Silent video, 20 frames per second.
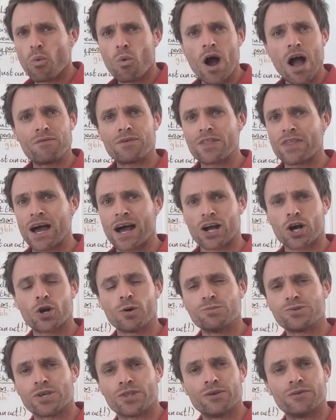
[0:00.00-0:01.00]
Whether that
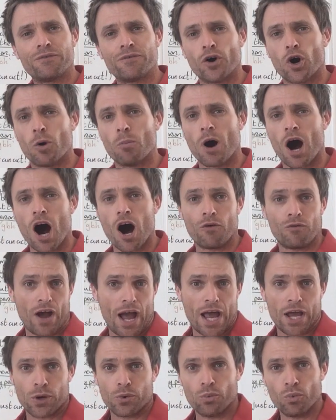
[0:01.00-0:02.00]
comes in the form of
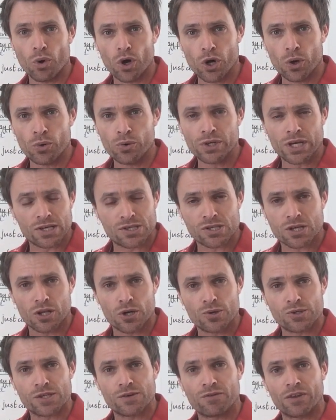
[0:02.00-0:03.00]
a wound
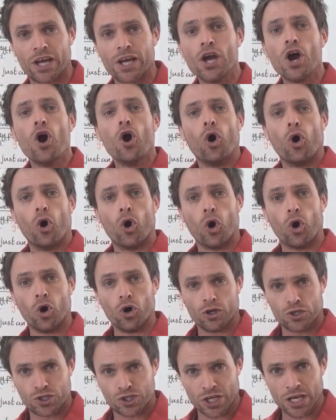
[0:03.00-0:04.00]
exclusively
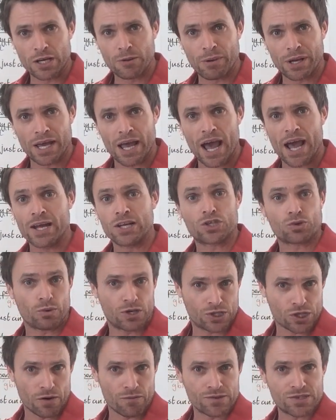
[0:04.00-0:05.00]
or GBH,
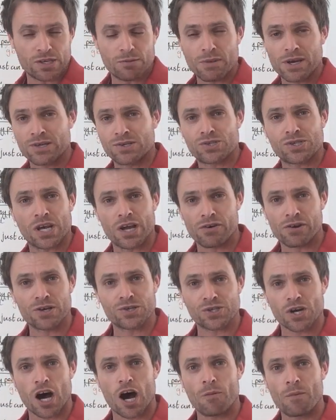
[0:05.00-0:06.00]
which obviously means
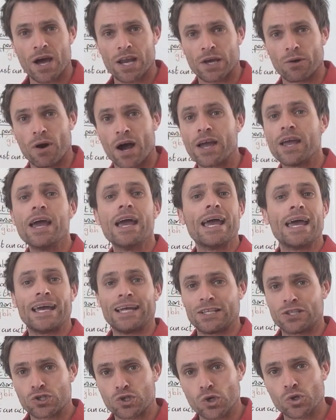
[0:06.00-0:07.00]
serious harm anyway,
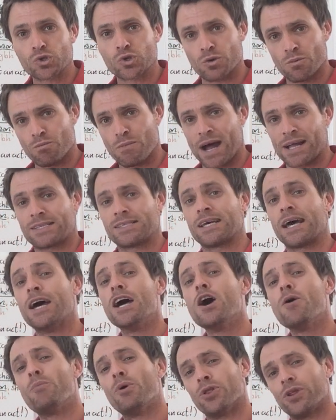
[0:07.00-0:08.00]
it doesn't matter.
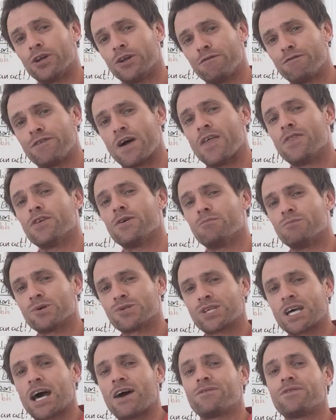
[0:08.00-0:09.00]
But the defendant
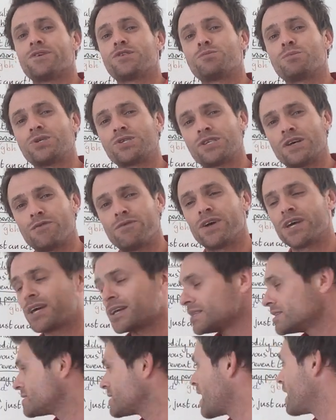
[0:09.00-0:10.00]
must have the specific
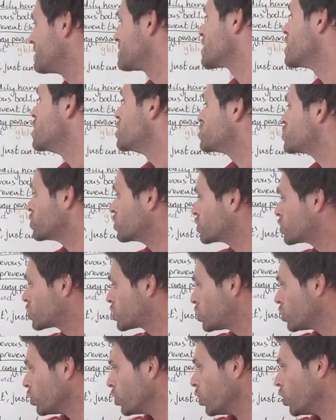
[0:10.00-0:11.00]
intent to
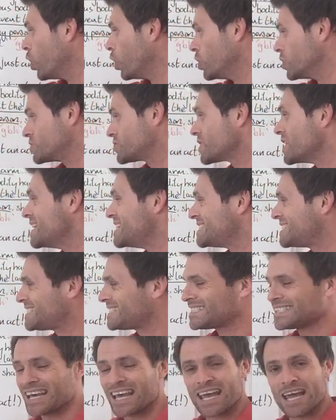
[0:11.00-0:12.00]
cause
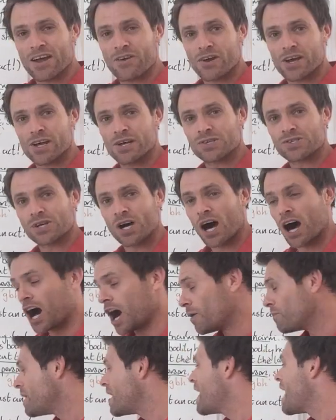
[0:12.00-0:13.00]
serious
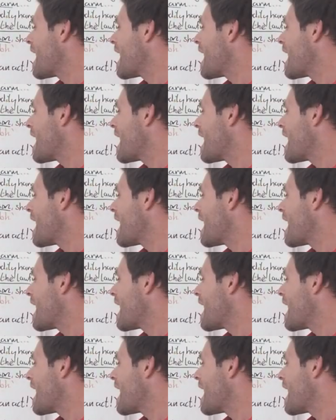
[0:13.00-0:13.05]
harm.